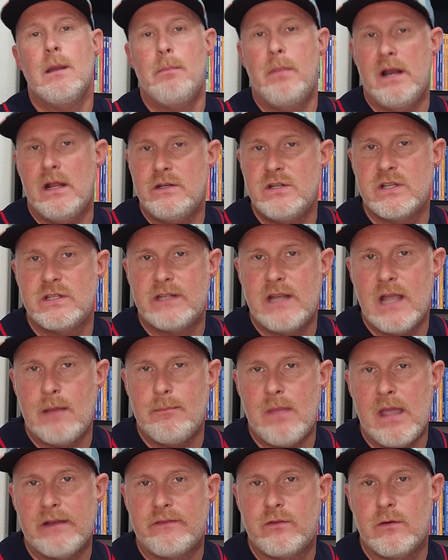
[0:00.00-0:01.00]
but I just
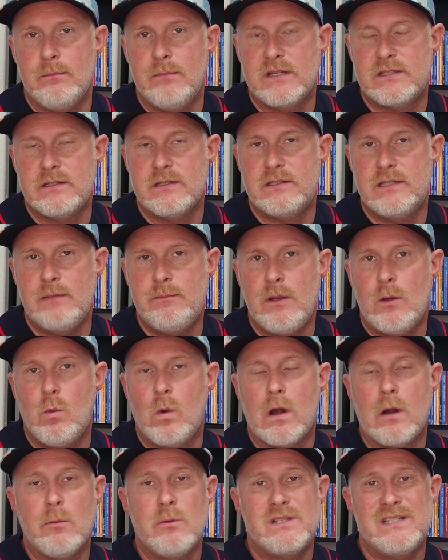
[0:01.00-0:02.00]
got back from Mississippi
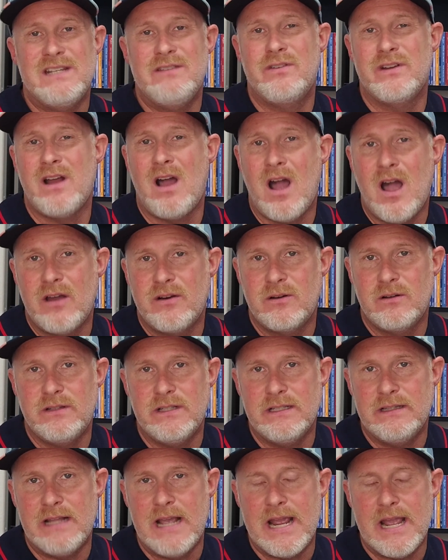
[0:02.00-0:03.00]
where it was even hotter
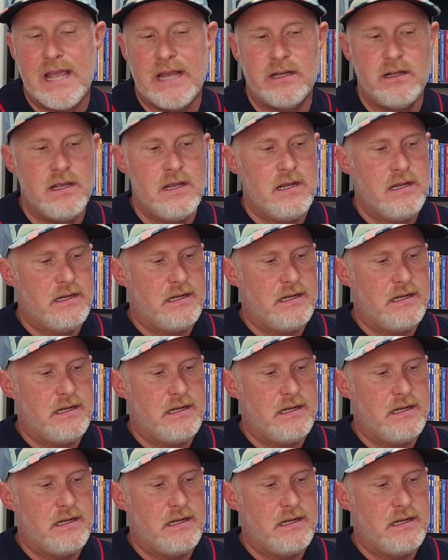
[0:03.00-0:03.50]
than that.